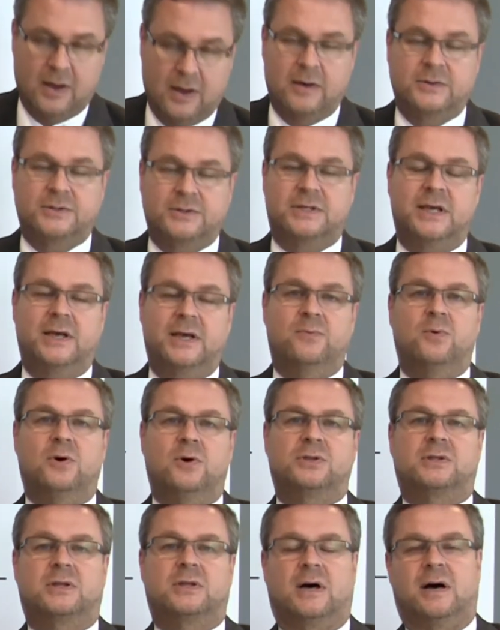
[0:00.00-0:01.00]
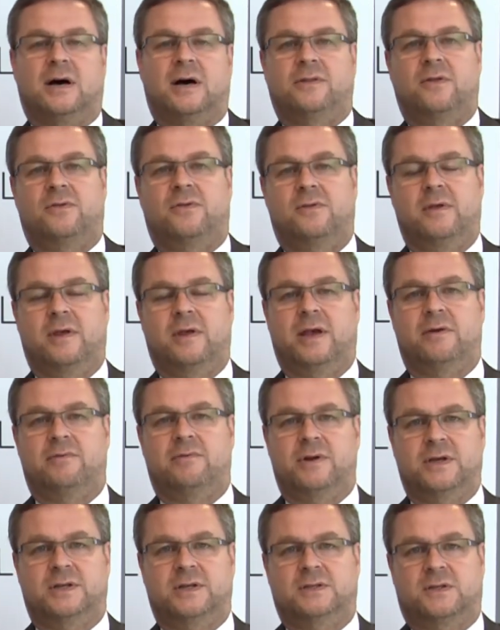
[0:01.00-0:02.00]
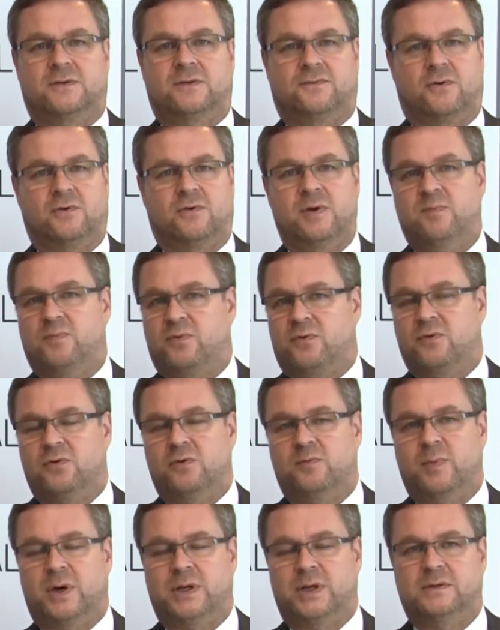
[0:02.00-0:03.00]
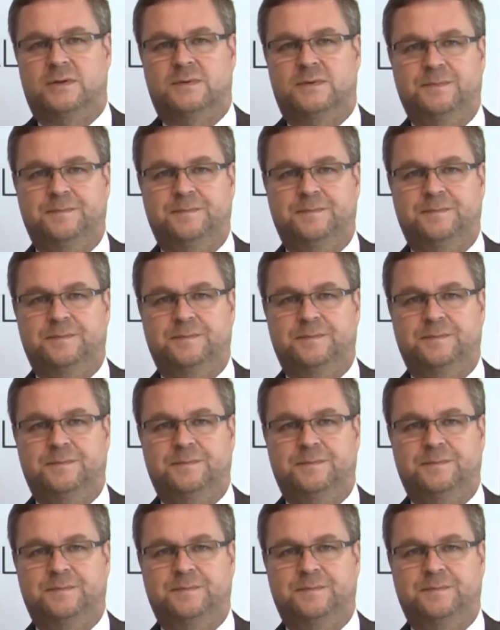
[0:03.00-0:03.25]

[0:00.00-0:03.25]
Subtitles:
see what are the areas for improvement.